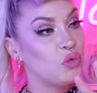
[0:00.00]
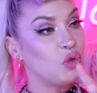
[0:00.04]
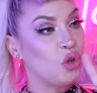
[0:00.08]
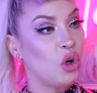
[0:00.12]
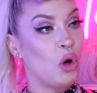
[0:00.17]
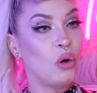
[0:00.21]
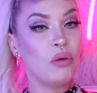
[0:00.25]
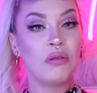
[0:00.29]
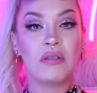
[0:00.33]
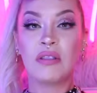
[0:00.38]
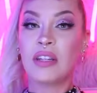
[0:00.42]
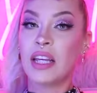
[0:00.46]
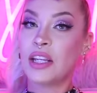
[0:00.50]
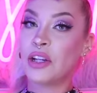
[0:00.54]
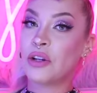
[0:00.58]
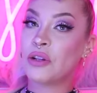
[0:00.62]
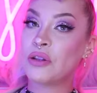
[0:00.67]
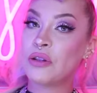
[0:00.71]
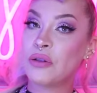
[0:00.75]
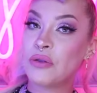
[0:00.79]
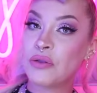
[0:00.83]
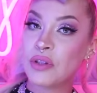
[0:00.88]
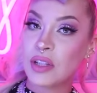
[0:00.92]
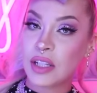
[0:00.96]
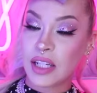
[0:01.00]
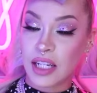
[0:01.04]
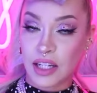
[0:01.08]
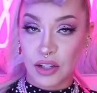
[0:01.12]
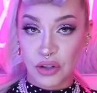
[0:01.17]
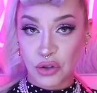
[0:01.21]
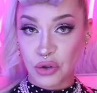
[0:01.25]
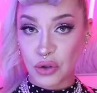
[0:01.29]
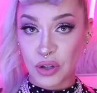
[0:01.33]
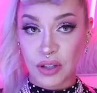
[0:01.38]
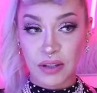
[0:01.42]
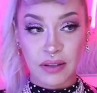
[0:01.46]
don't say you're losing
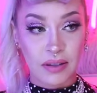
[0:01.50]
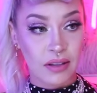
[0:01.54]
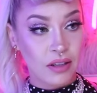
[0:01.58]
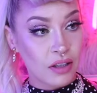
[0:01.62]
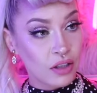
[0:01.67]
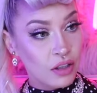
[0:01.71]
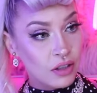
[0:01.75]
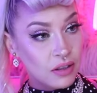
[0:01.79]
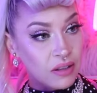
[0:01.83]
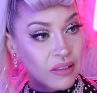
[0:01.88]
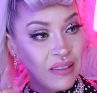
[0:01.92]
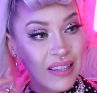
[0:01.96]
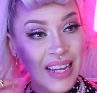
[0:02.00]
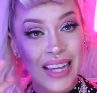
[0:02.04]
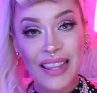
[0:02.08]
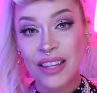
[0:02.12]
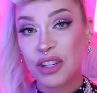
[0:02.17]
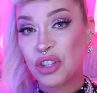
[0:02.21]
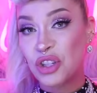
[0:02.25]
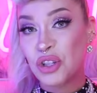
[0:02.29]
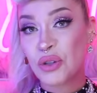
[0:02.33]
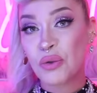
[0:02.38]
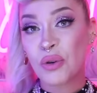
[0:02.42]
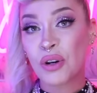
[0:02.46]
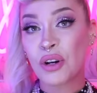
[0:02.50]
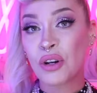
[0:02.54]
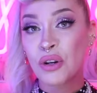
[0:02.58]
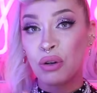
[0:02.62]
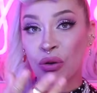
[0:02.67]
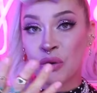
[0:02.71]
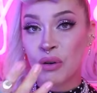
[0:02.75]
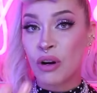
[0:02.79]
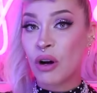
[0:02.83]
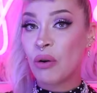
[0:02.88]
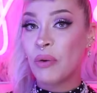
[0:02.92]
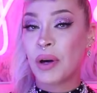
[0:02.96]
interest. Say that you are
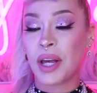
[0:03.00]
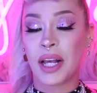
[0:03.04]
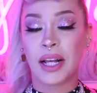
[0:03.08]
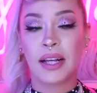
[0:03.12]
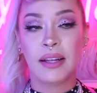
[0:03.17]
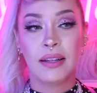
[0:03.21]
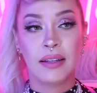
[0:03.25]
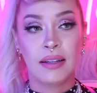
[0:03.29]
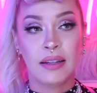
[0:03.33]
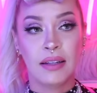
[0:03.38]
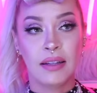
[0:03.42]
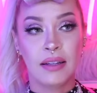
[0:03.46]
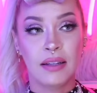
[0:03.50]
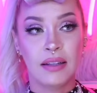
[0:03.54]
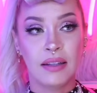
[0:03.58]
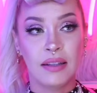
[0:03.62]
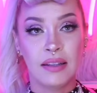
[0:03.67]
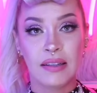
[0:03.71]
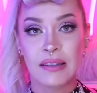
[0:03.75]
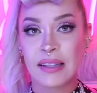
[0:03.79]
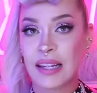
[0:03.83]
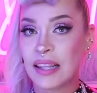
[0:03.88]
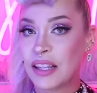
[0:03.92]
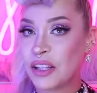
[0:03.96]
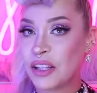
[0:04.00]
growing. Say